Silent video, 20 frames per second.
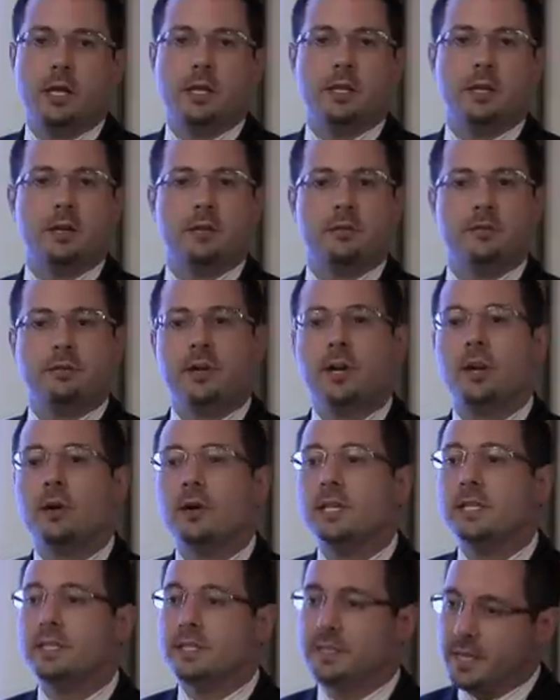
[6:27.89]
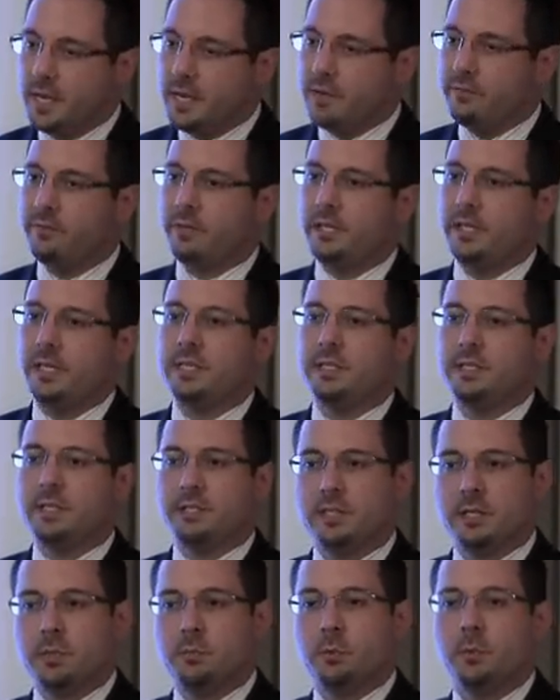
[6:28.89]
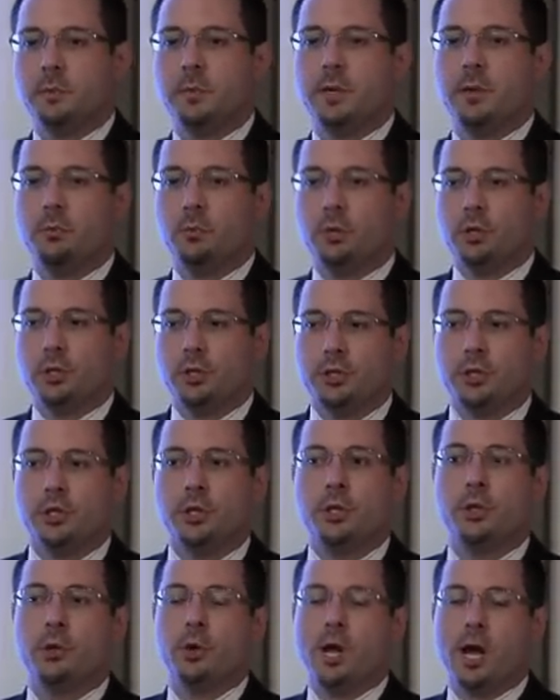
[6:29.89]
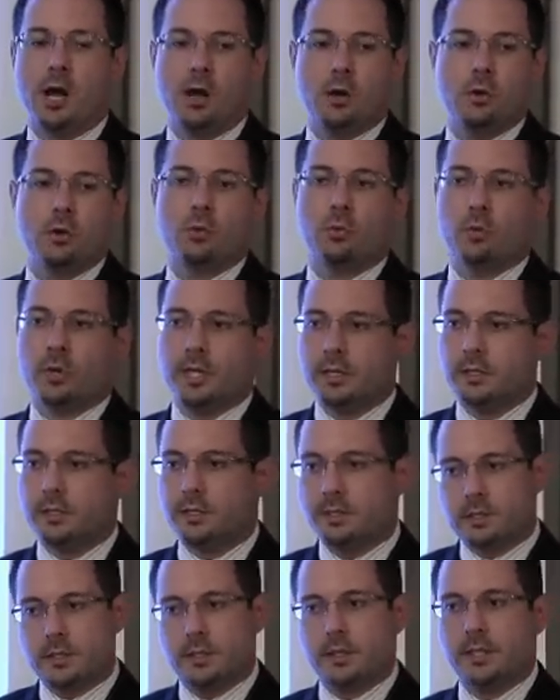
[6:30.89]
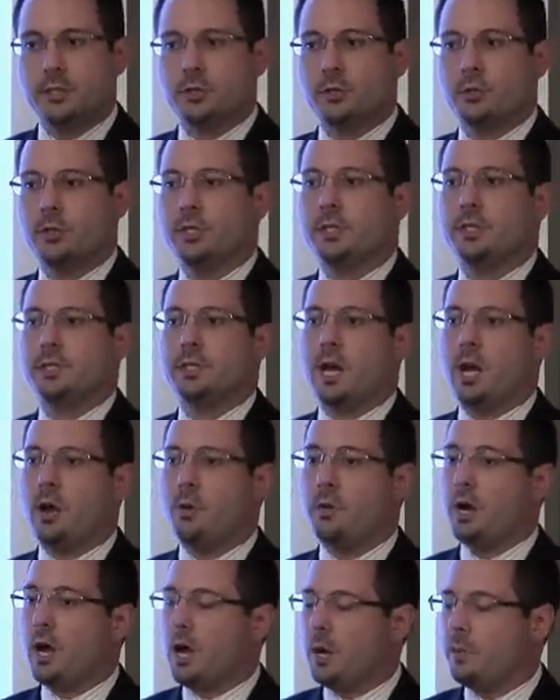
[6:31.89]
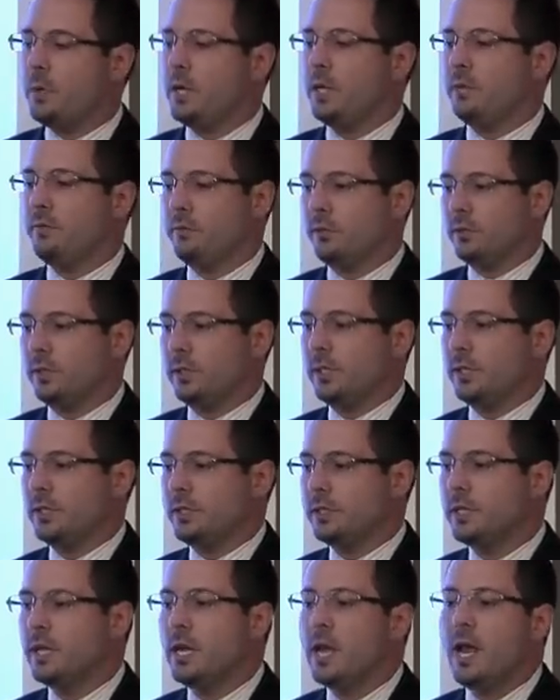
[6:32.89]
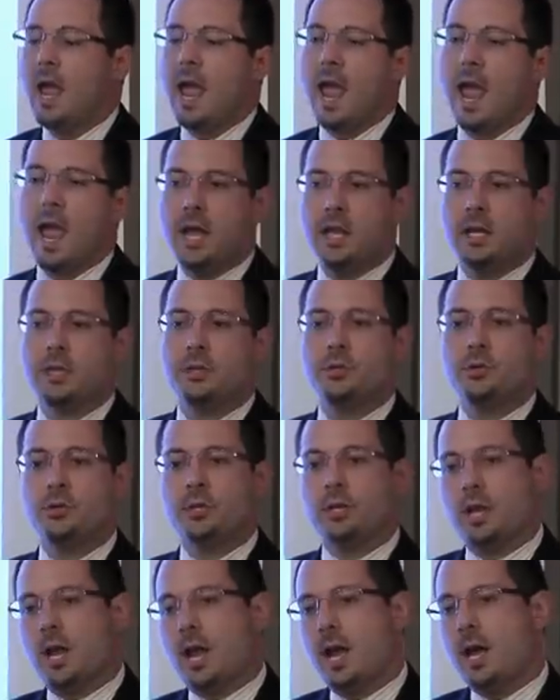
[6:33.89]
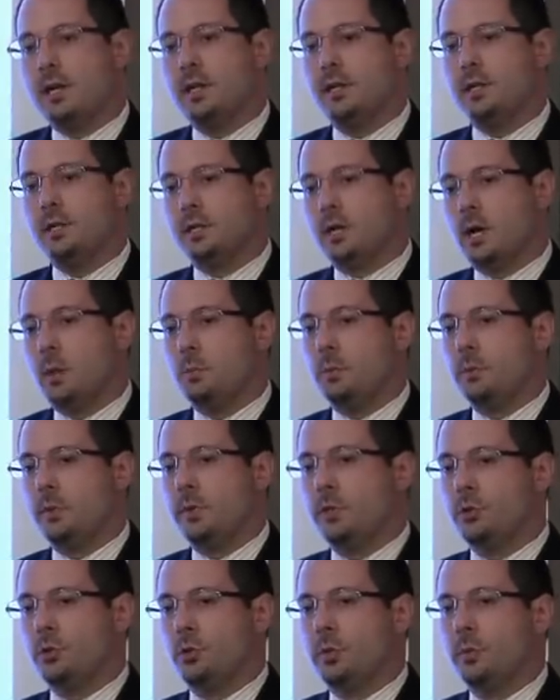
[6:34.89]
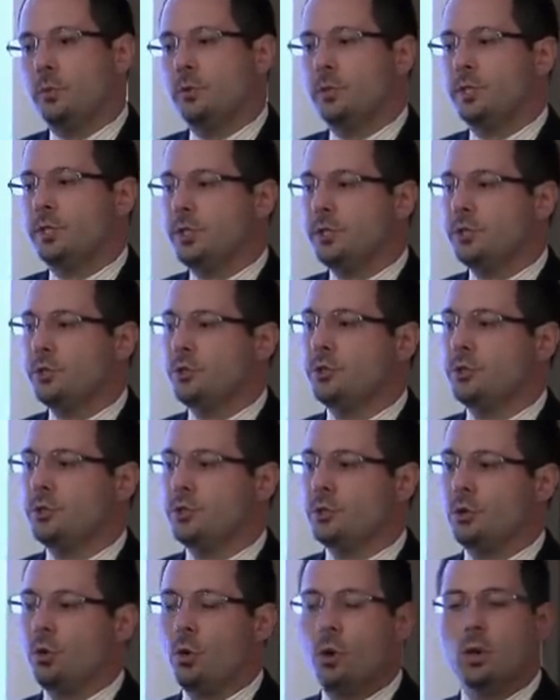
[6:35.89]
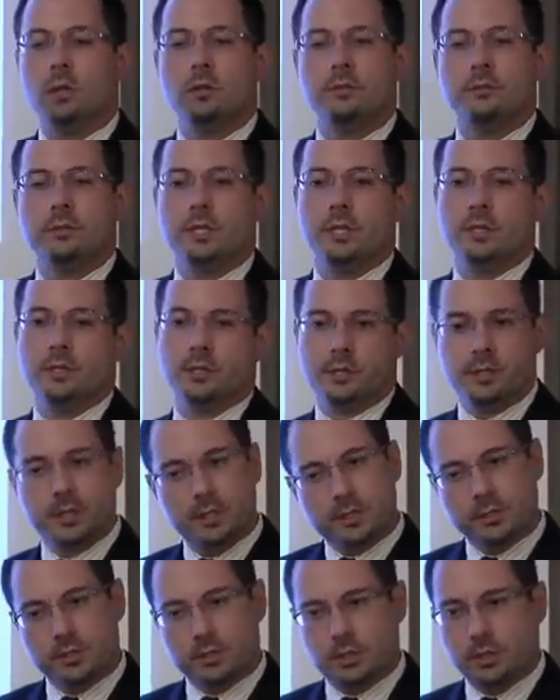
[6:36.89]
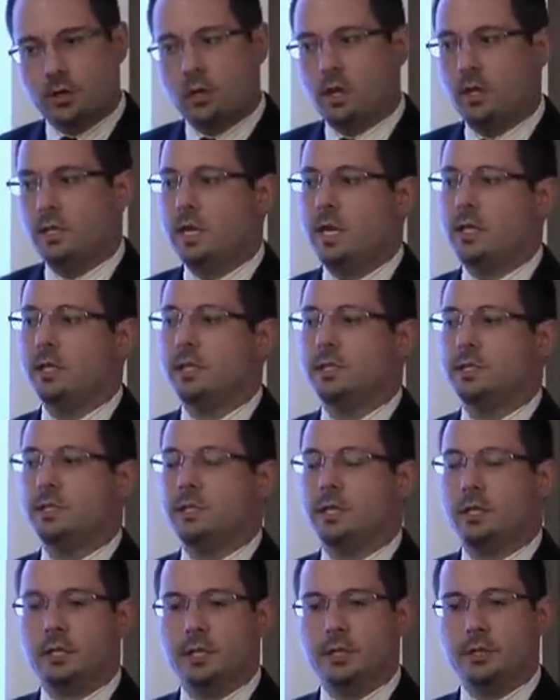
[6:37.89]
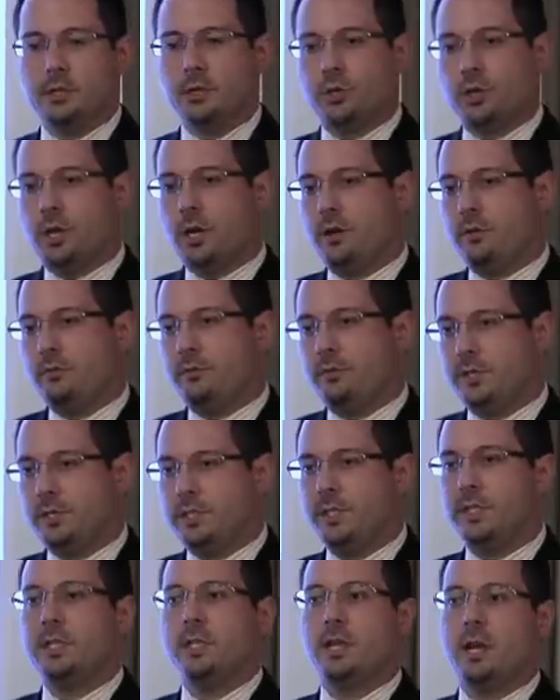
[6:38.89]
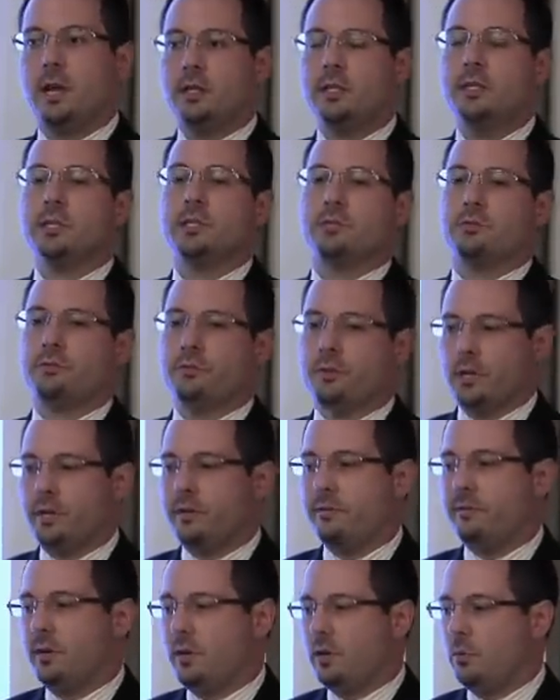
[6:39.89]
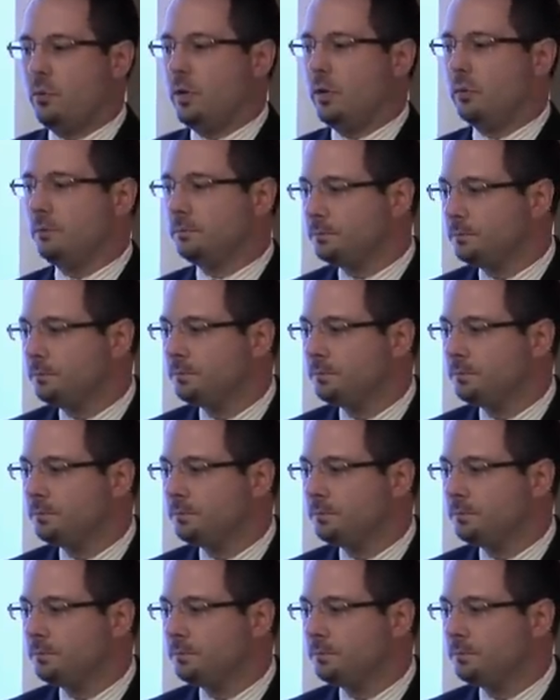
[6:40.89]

They're very safe and easy to implement. We're going to show you how great this laser is, how non-painful it is, and you can add in complementary procedures to all of the other things that are on that list, and laser kind of fits in that list very well.